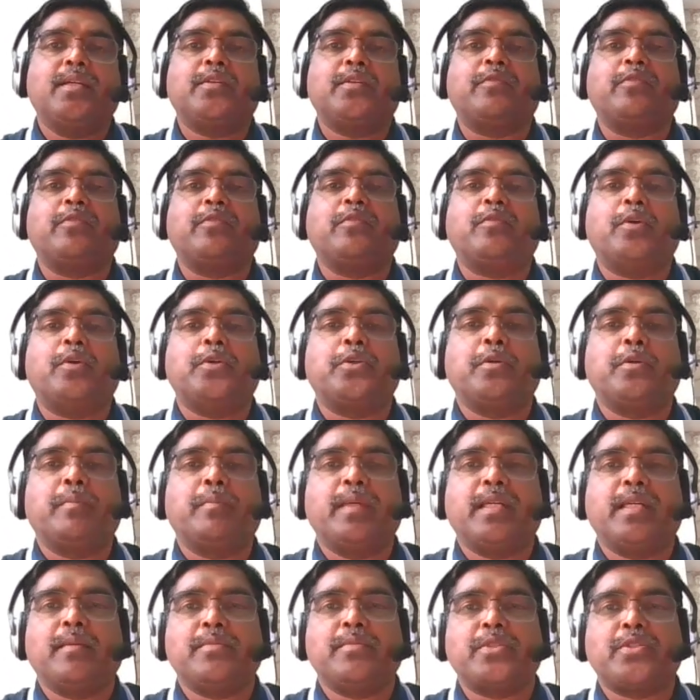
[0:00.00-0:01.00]
if you want to
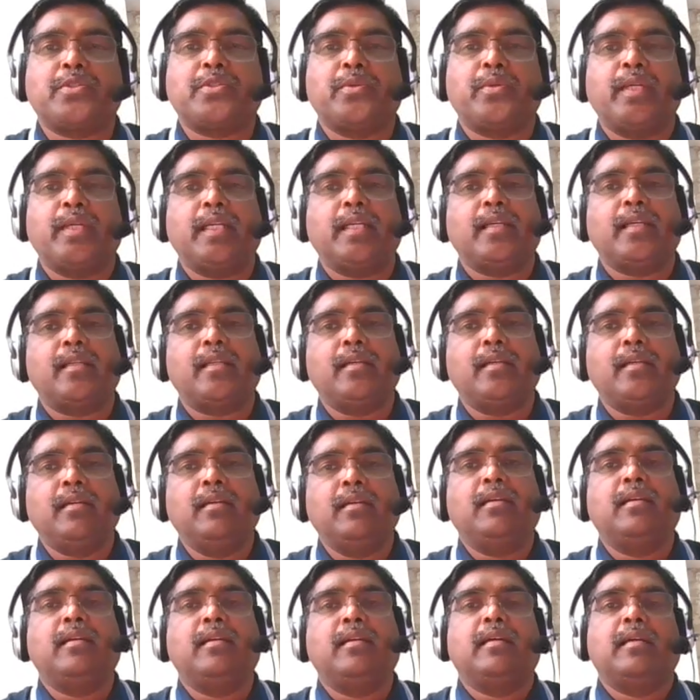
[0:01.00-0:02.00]
become storyteller,
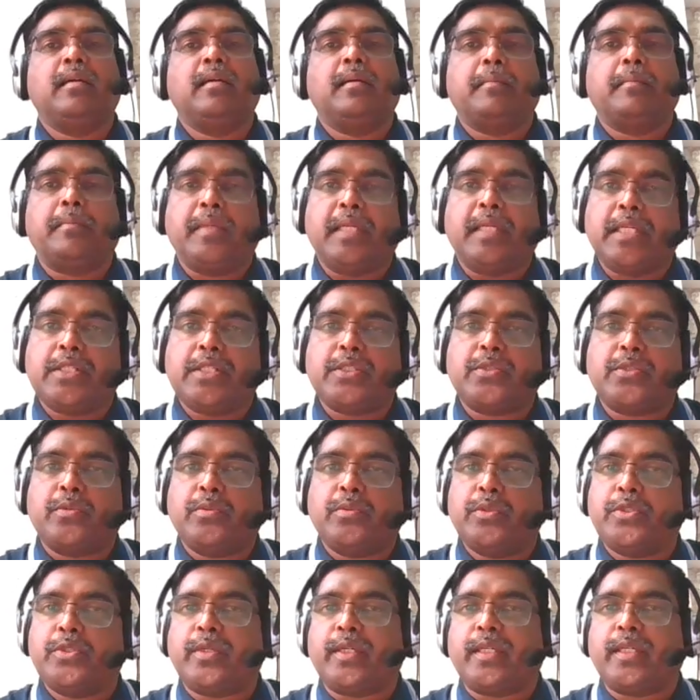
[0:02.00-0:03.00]
please
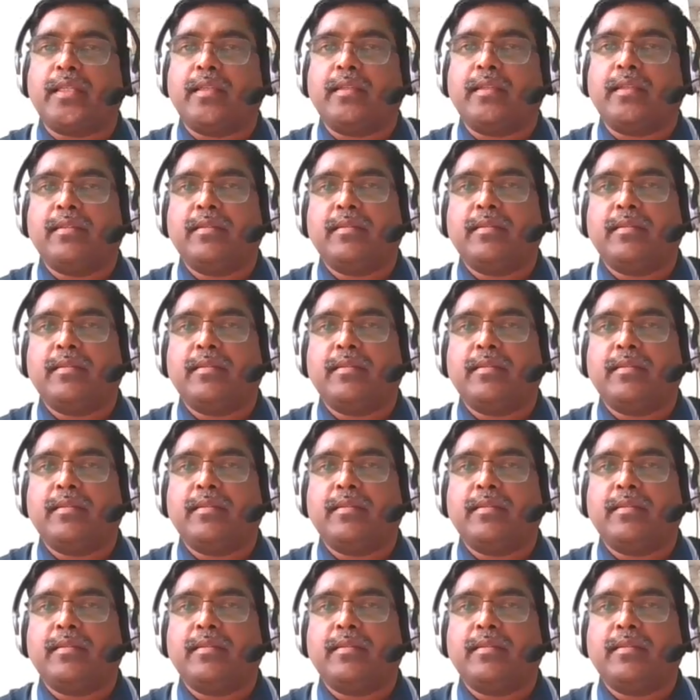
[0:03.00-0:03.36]
do join.